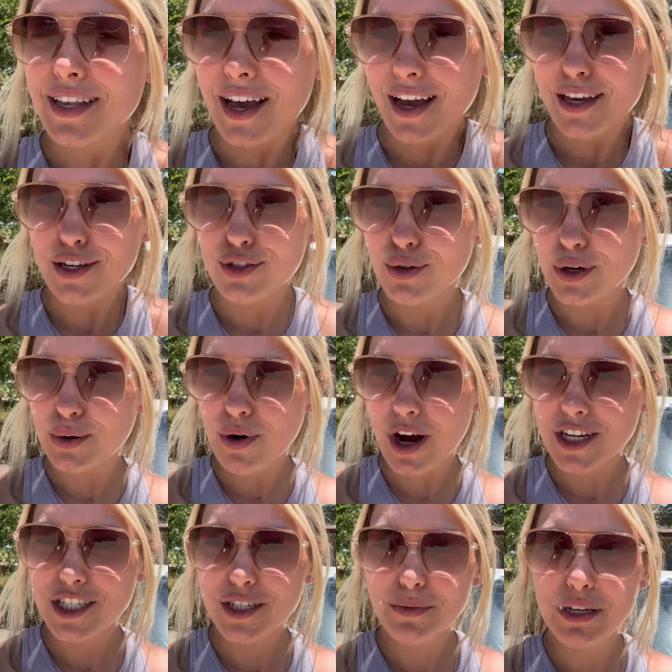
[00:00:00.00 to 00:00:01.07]
I enjoyed
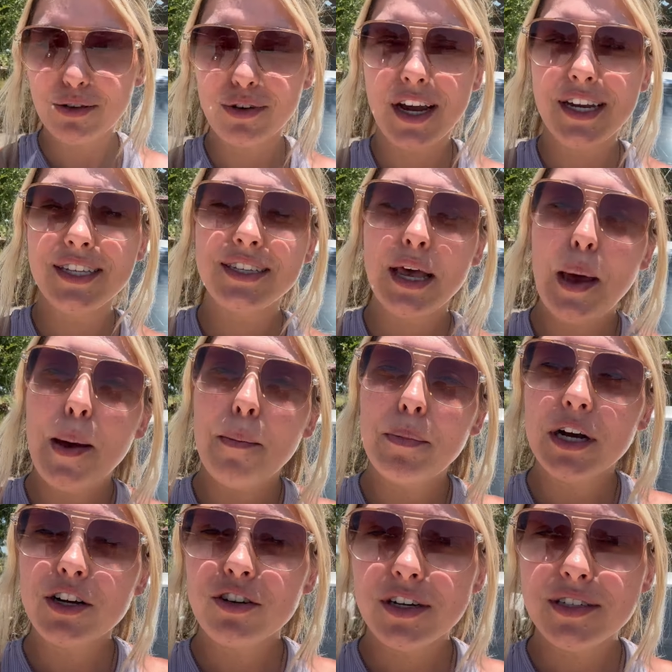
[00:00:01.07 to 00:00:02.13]
watching me race,
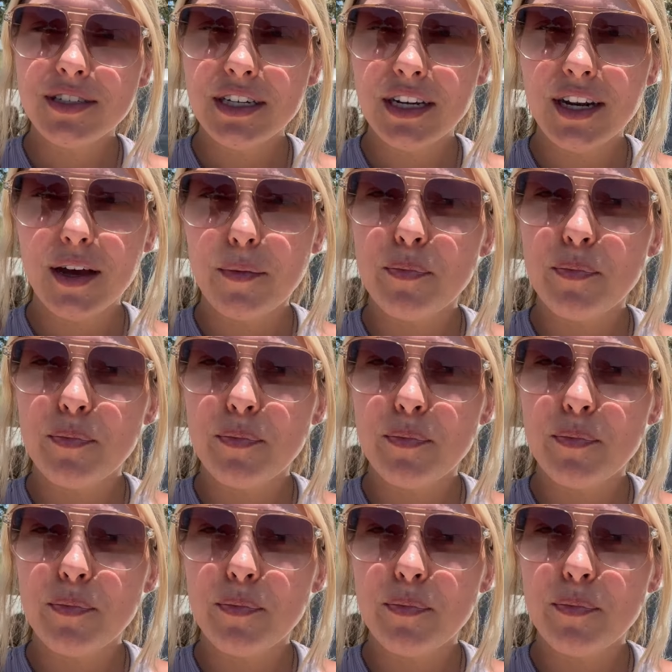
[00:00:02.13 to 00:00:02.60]
but Christina,